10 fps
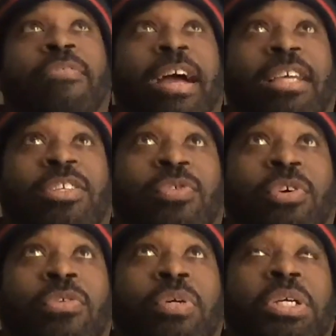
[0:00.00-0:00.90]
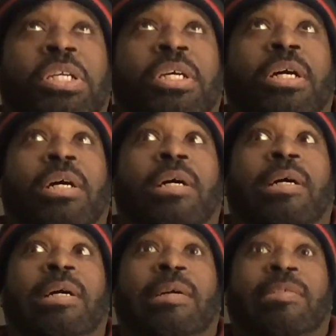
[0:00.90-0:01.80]
Fast forward,
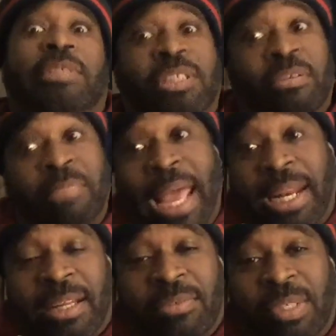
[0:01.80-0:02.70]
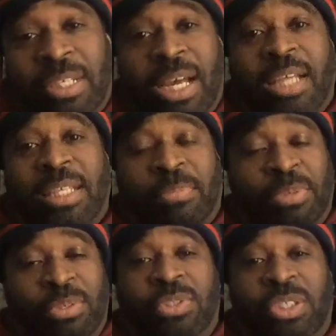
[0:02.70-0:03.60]
Stillmatic with Nas. I
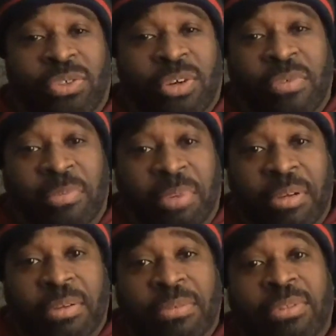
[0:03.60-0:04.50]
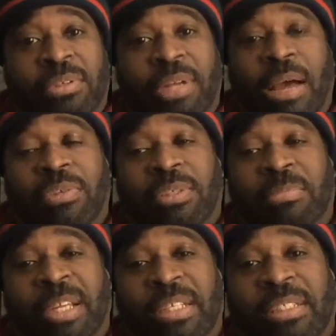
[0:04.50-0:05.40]
produced Destroy and Rebuild, so that was a
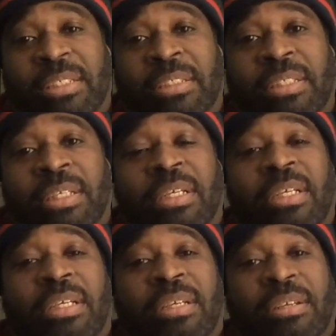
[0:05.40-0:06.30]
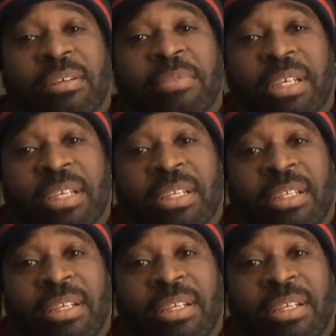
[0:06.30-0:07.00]
blessing. You know what I mean?